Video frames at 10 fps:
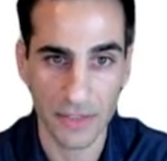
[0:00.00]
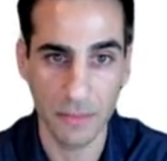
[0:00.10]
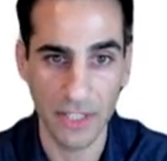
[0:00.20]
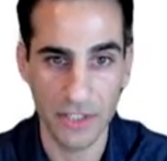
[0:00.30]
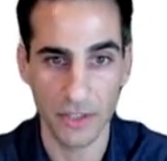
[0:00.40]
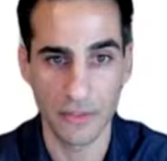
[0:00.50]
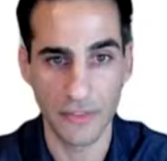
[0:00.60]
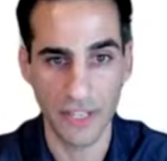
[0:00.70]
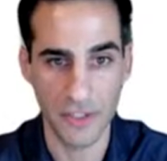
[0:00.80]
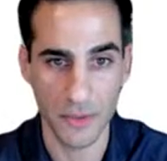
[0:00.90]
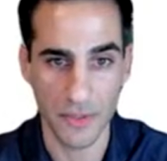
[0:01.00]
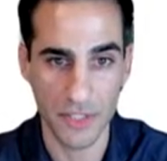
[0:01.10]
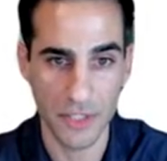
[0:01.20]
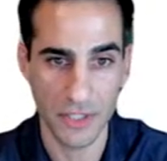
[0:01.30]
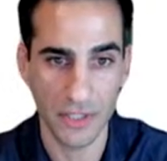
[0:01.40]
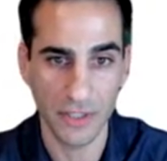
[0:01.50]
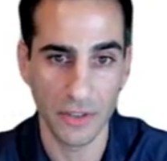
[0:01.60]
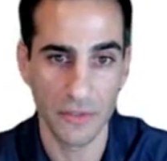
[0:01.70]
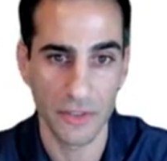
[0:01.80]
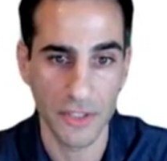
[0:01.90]
major phase transition in the
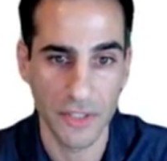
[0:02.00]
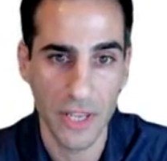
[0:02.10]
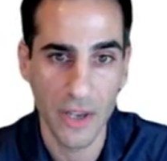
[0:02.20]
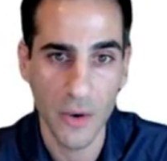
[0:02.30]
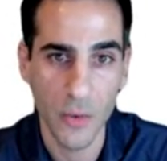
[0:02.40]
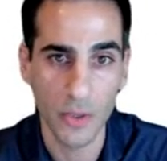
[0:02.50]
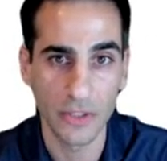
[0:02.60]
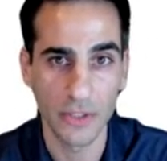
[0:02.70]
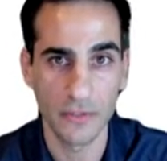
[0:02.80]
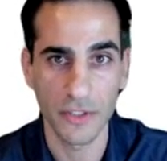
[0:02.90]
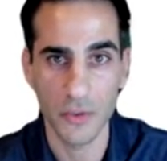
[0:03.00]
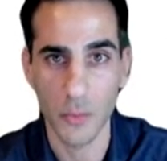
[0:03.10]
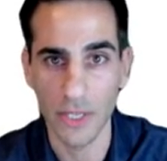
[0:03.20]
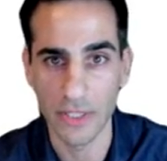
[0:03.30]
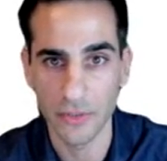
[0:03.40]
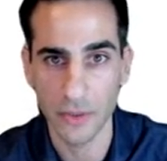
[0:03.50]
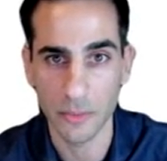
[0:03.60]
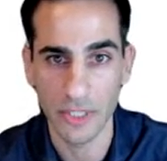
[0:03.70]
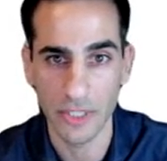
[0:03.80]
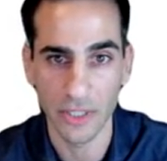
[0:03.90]
universe, when the universe went from
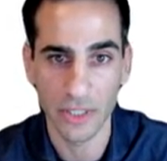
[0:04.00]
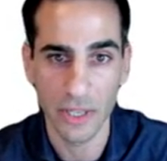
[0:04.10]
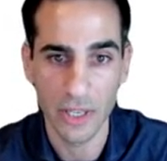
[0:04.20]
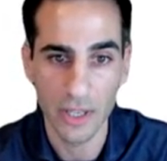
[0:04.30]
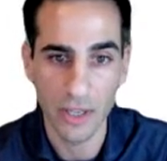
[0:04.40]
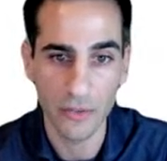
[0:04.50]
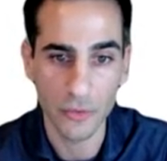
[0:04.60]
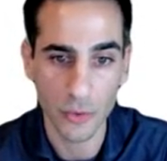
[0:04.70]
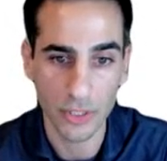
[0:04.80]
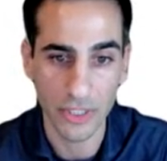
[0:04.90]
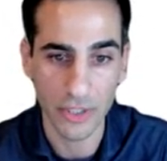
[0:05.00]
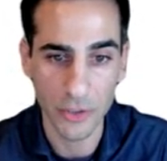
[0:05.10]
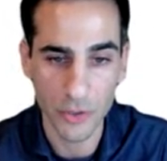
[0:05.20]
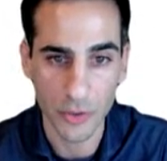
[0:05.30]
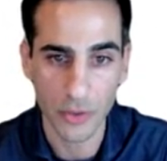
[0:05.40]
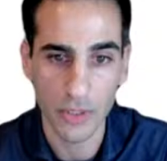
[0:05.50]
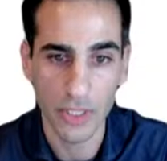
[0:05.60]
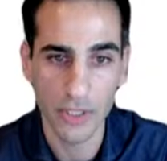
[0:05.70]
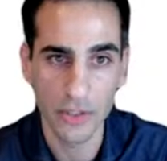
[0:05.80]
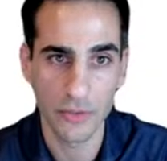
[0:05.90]
being fully neutral
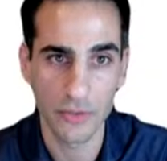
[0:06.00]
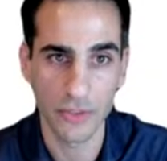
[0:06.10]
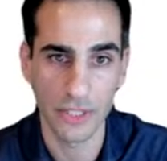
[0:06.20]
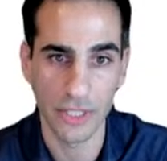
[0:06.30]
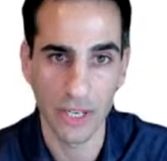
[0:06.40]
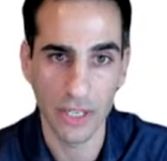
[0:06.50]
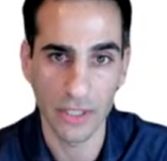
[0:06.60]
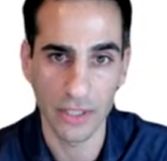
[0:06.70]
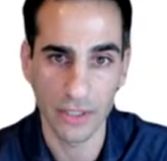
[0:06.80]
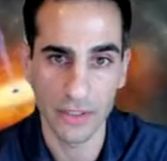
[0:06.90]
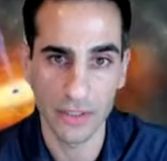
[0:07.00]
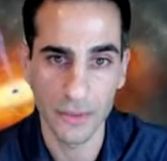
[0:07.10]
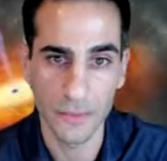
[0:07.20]
to fully ionized.